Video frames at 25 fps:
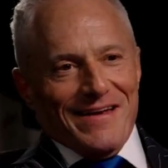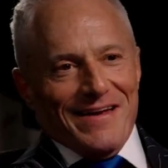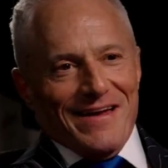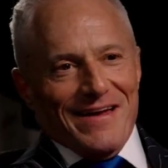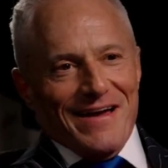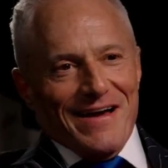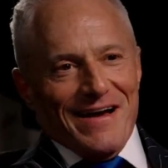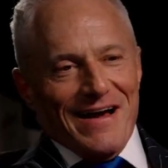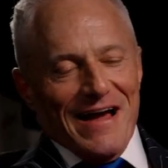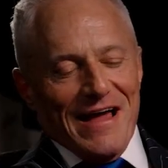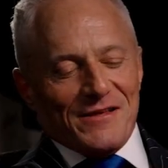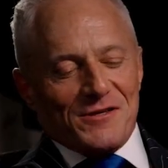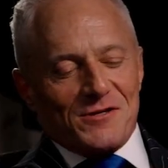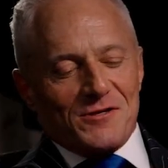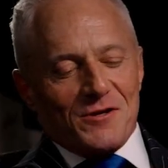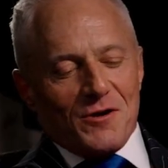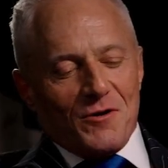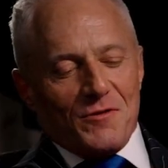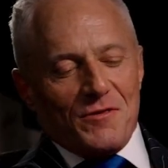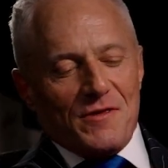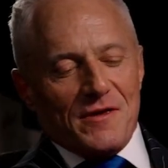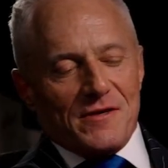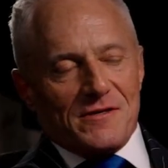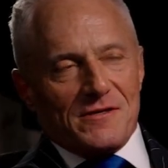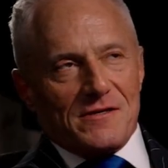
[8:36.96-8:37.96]
yeah. And so
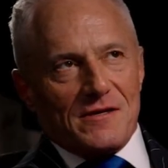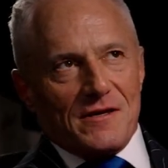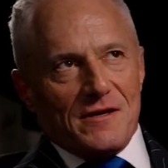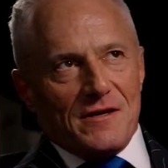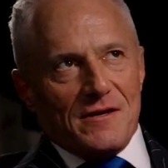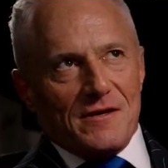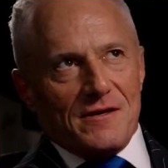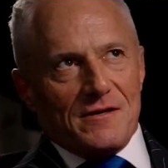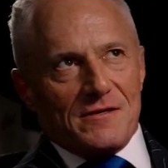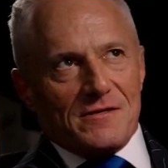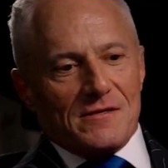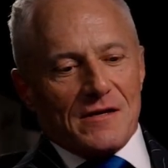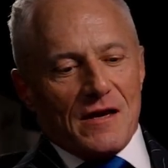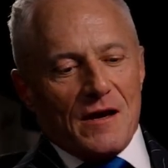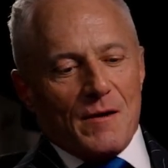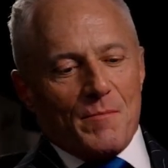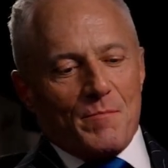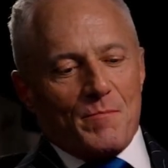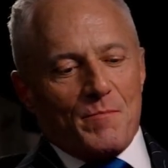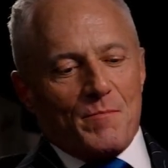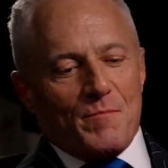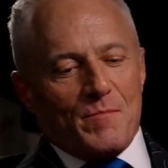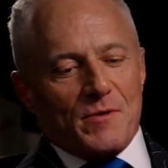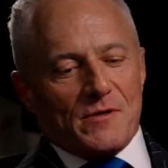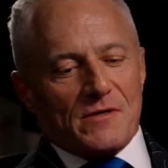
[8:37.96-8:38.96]
this is a
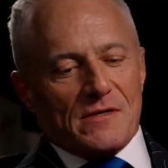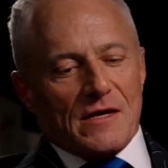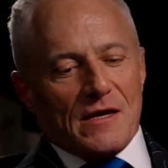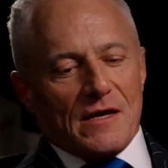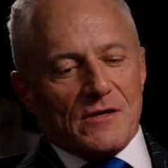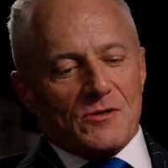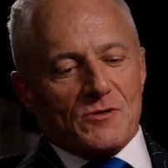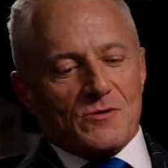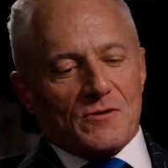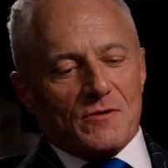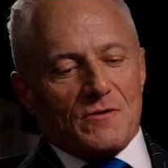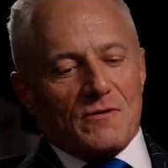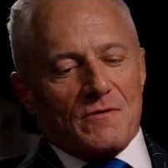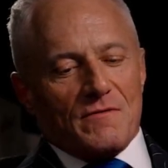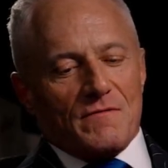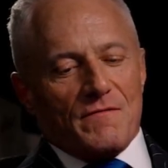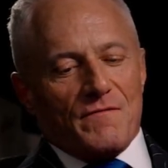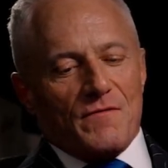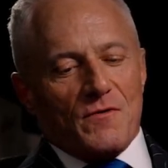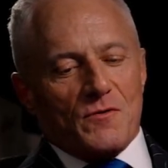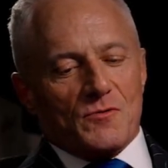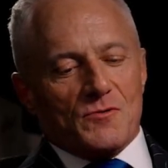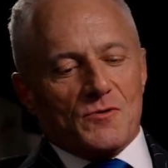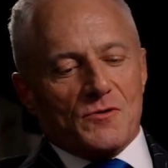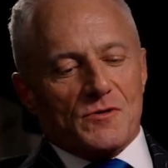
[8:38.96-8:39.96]
potential
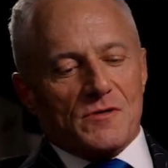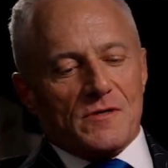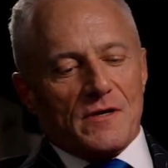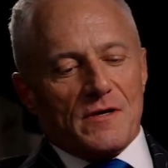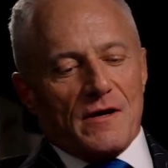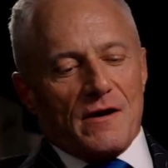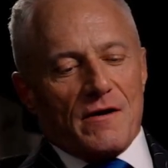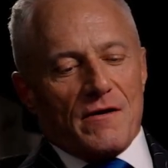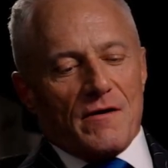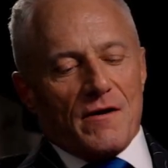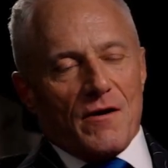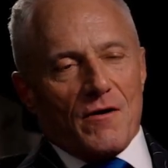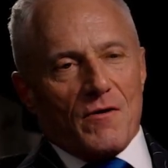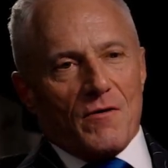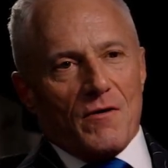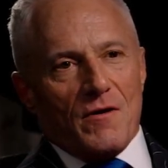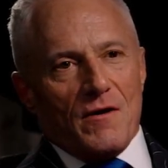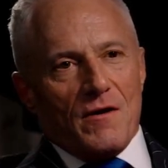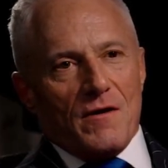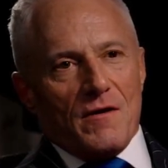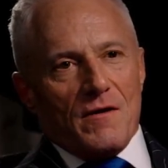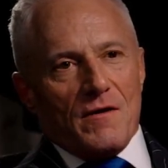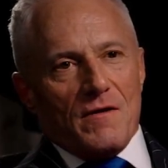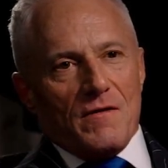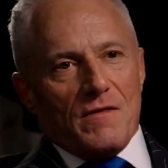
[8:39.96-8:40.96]
future scenario
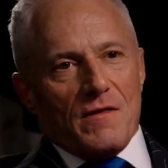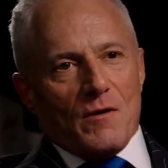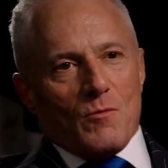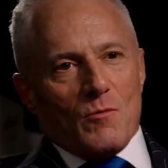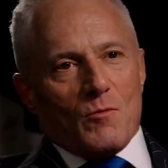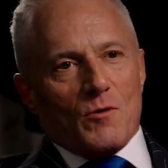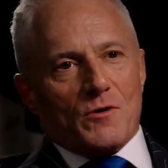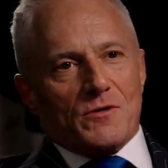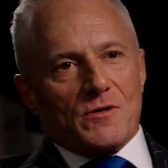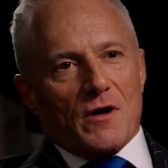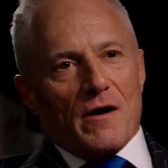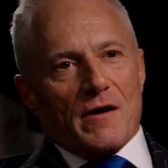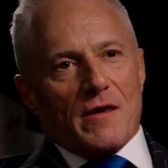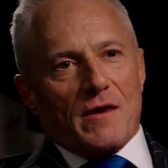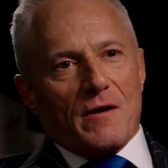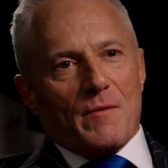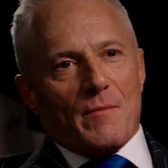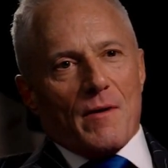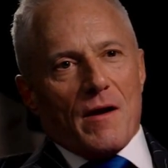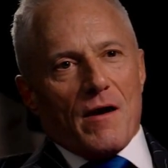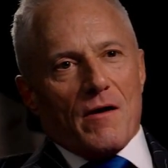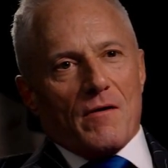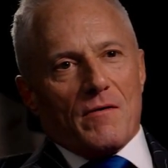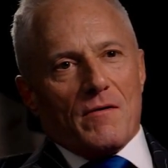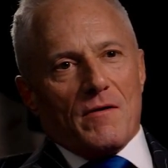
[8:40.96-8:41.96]
that we're talking
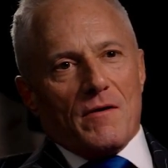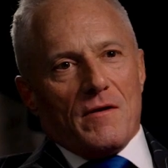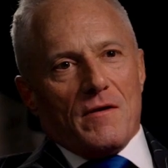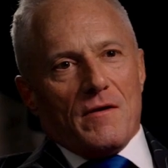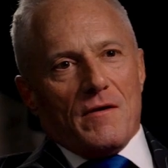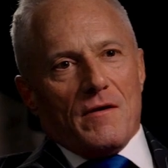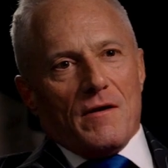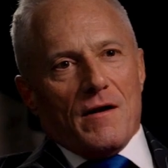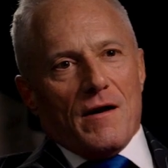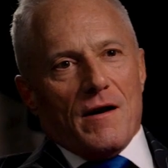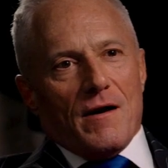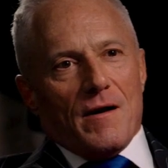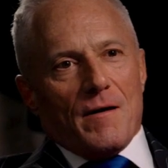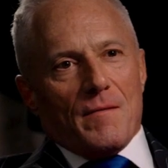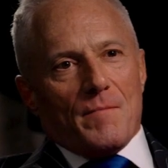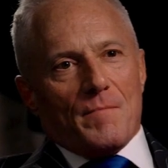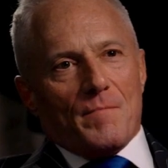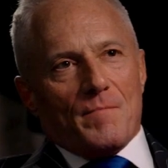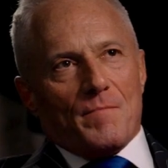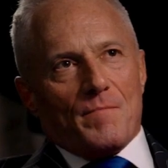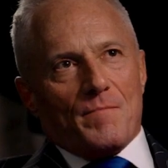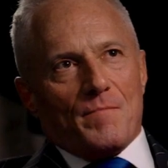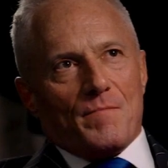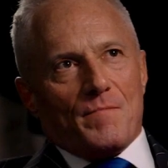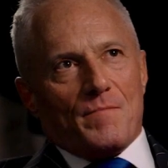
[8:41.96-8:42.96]
about.
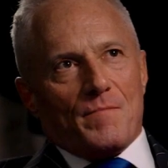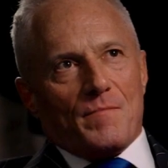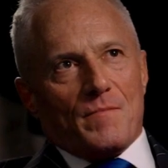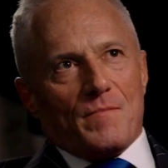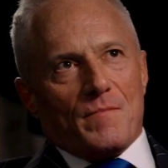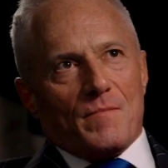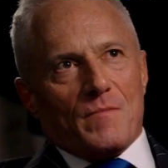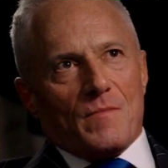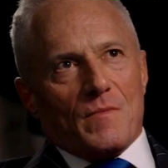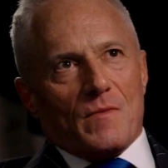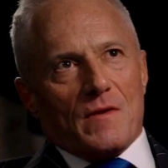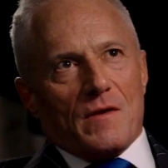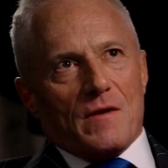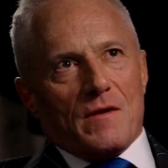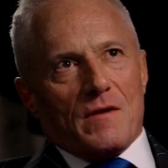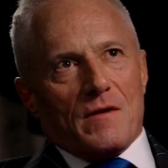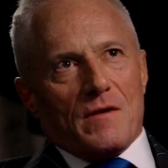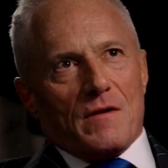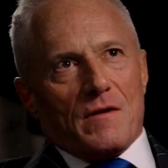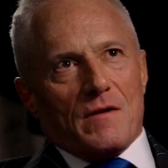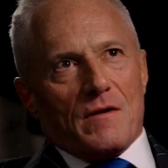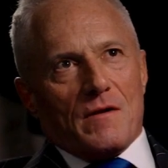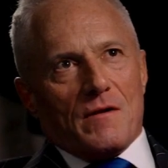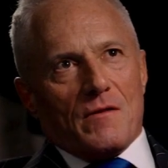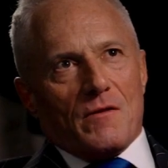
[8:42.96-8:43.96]
Um,
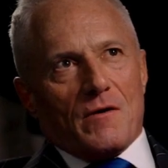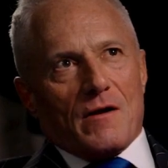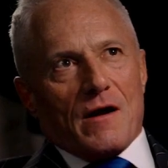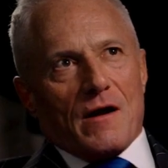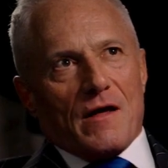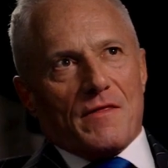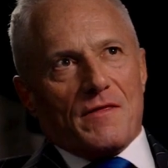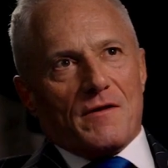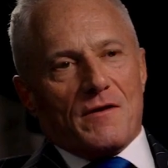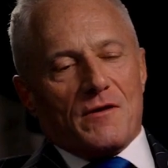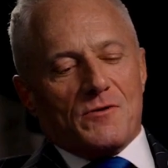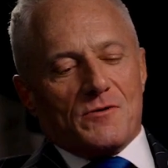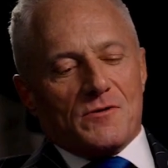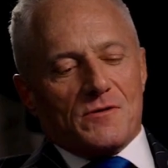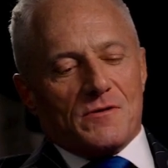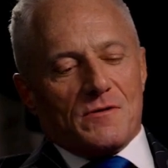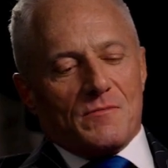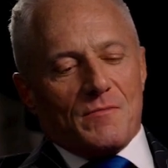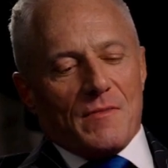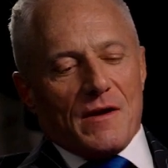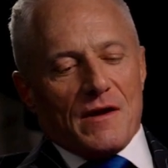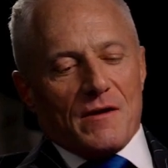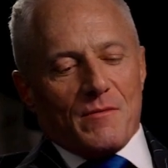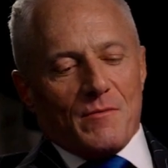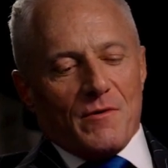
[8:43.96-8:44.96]
look, I think you should
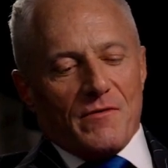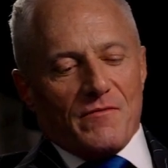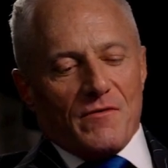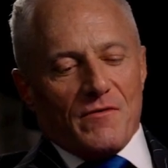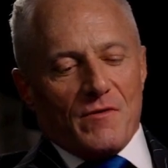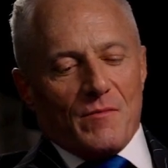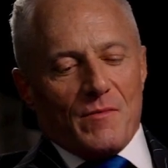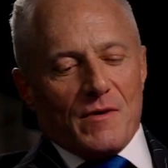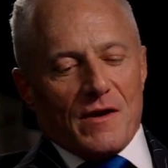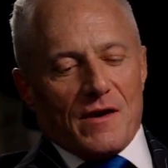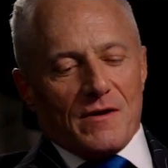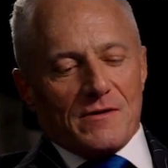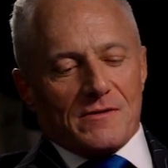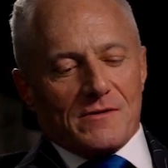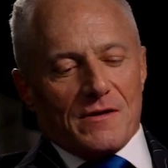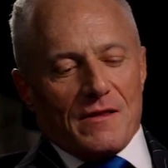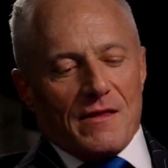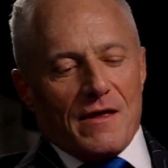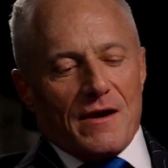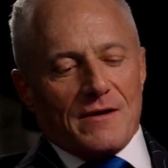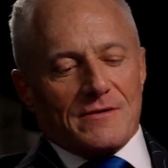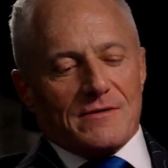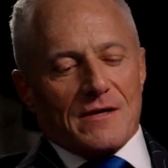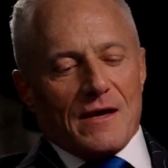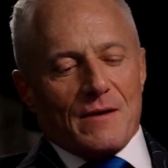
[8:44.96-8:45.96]
make a movie because a
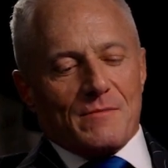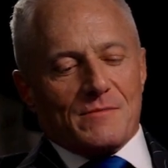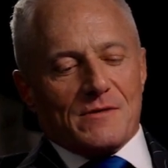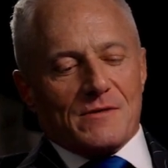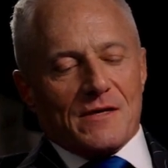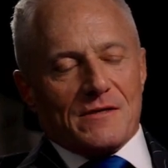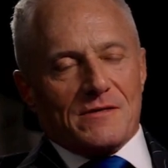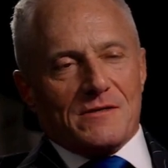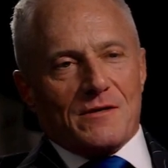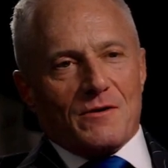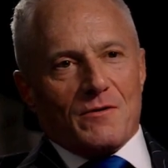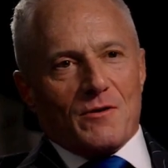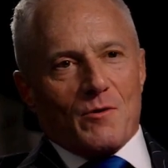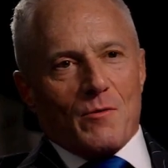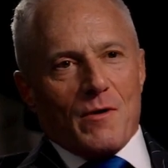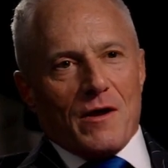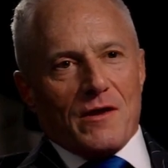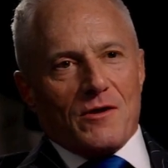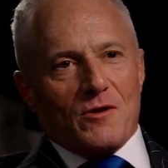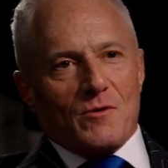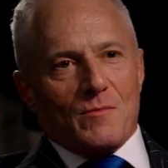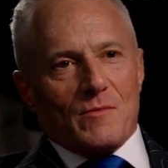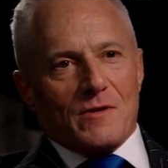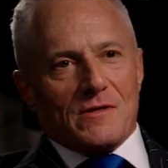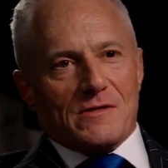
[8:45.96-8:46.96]
lot of times that's the only way
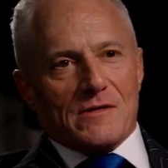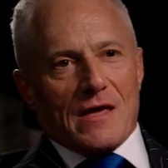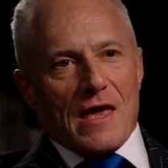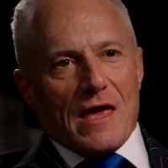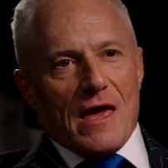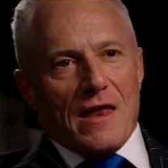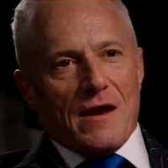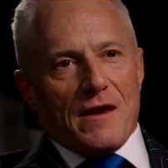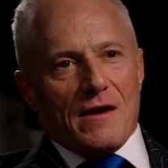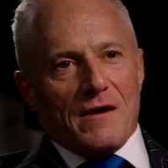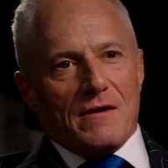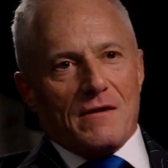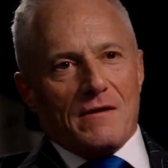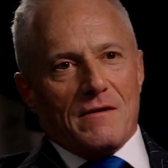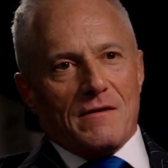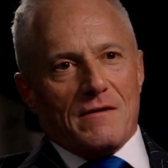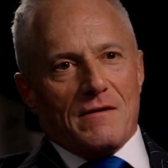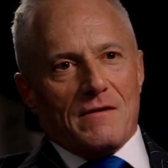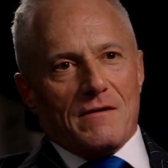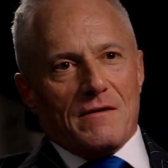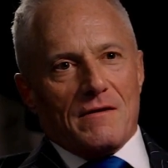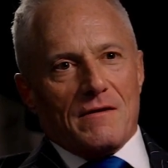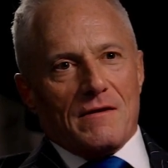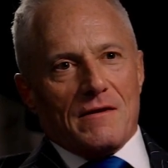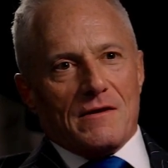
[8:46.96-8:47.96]
humans get it
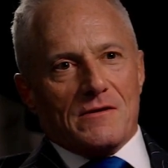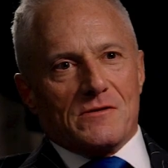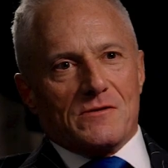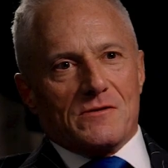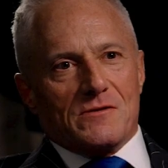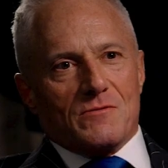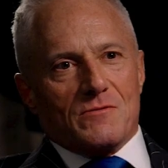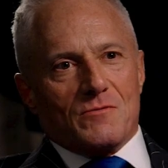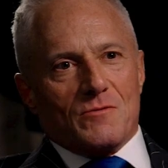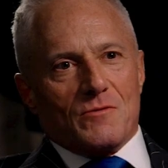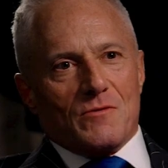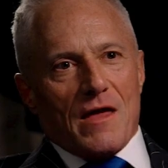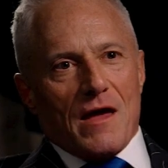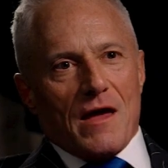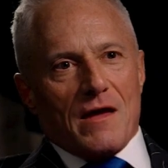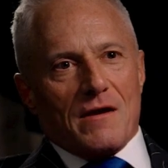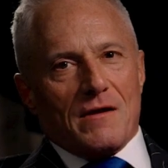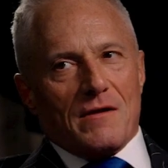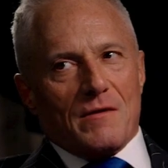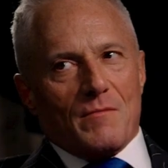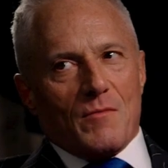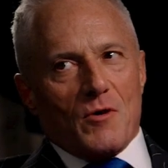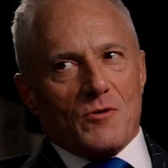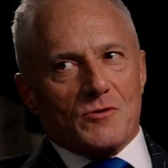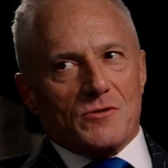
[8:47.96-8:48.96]
is through that
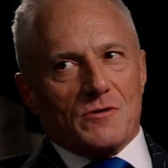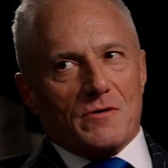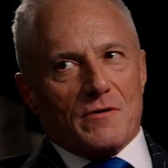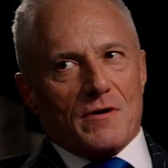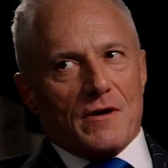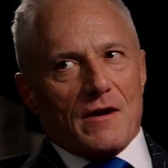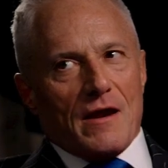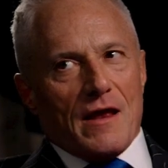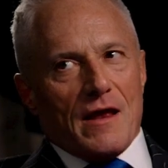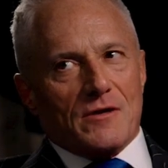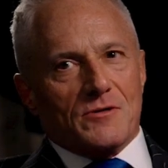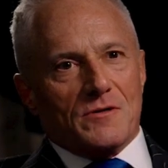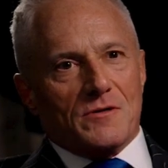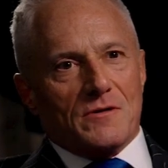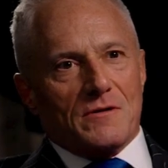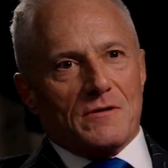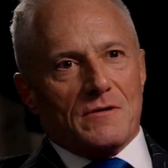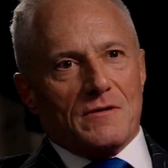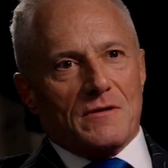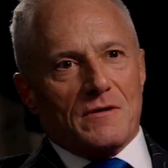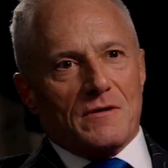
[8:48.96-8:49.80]
emotional connection